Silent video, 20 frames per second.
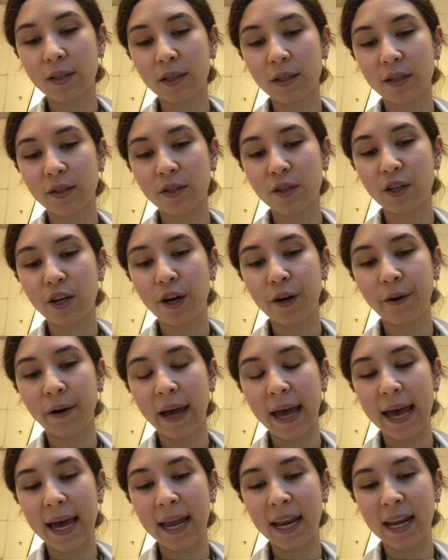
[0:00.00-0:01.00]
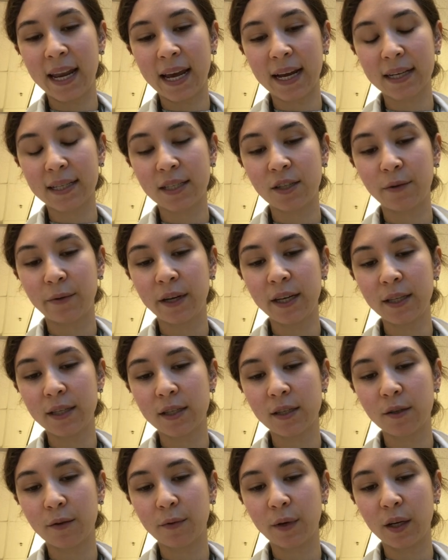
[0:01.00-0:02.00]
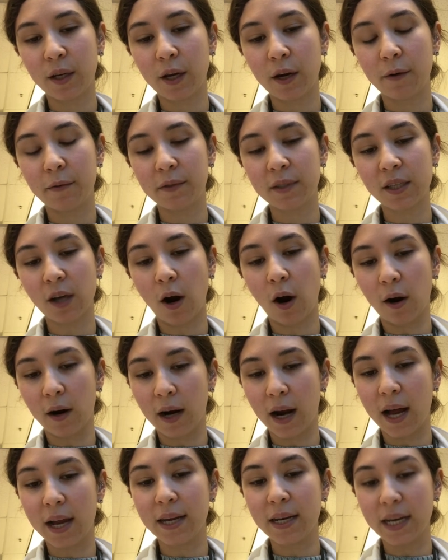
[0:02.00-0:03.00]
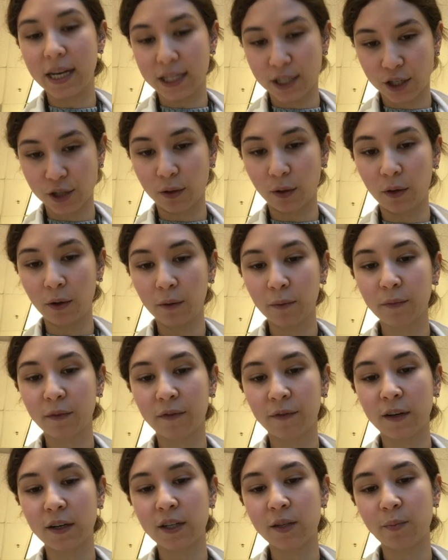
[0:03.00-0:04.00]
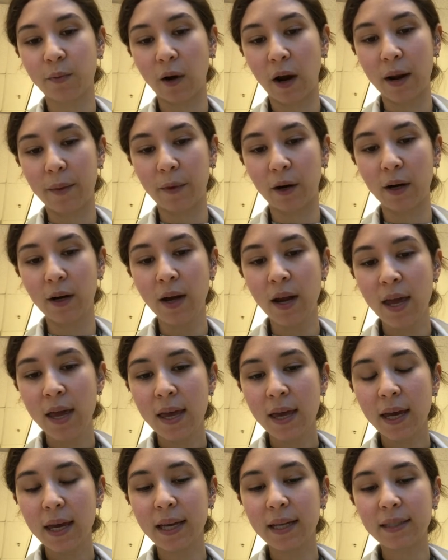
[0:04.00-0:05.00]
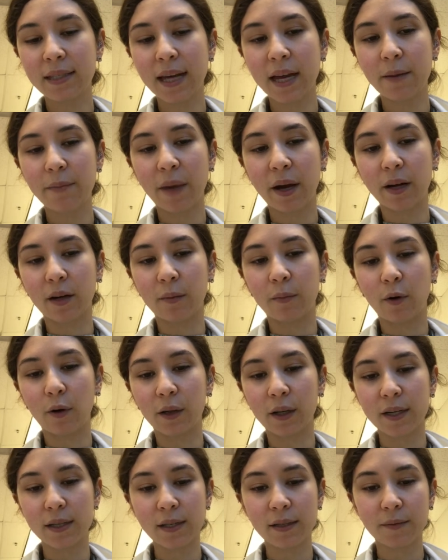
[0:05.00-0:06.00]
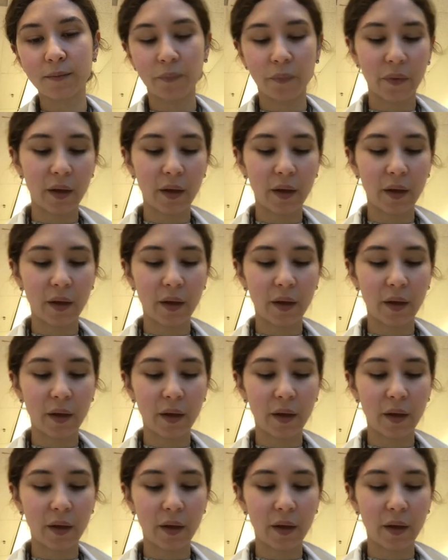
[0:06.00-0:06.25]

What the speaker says: There's no N next to it, so we know it's our initial reverse primer, and 10 micromolars.